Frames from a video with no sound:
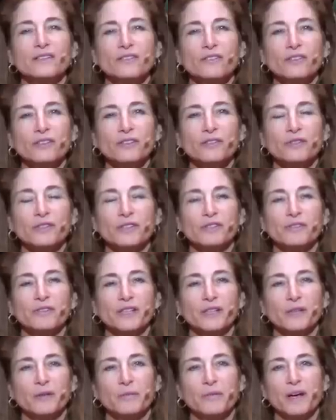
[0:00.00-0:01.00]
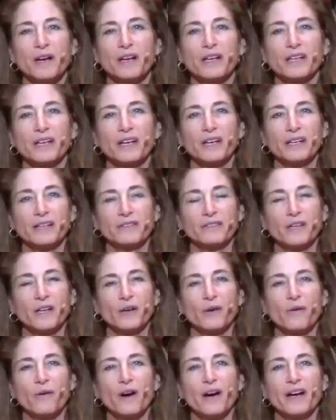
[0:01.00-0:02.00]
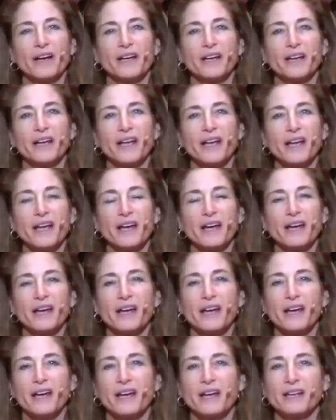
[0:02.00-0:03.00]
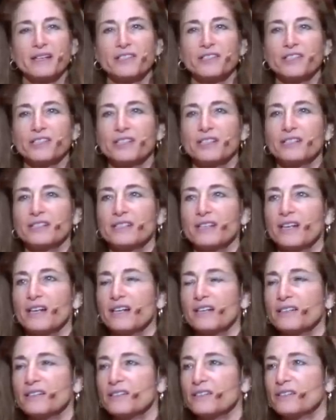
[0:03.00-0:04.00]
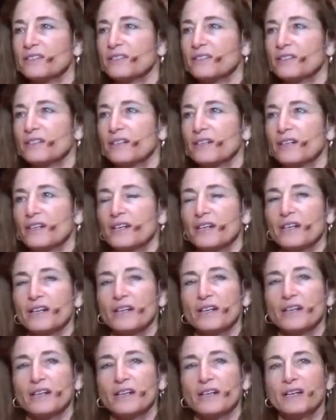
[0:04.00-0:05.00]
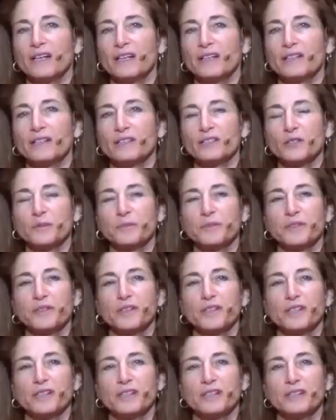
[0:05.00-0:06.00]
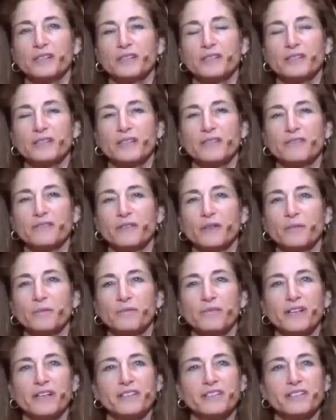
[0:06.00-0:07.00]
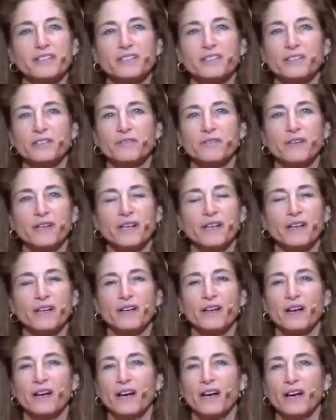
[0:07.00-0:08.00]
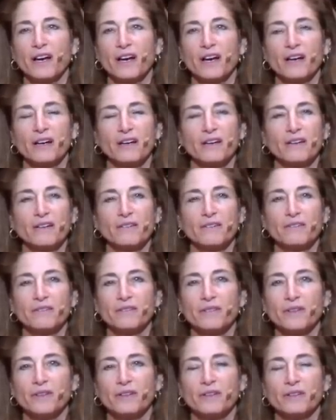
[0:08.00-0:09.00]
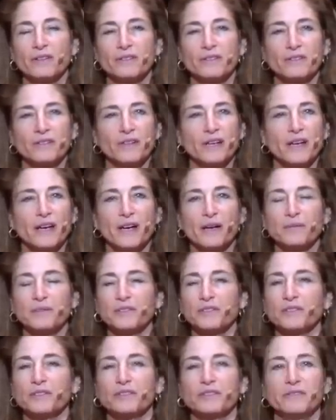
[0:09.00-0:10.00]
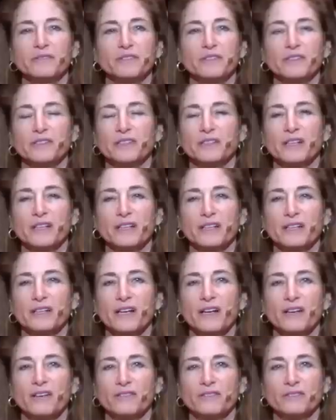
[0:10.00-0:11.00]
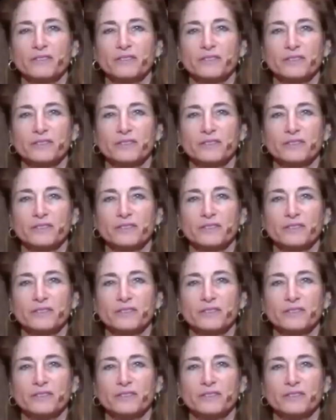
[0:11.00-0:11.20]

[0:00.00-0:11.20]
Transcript: During the retreat, her mind kind of got quiet, and she touched an experience that felt precious and rare of absolutely feeling like enough.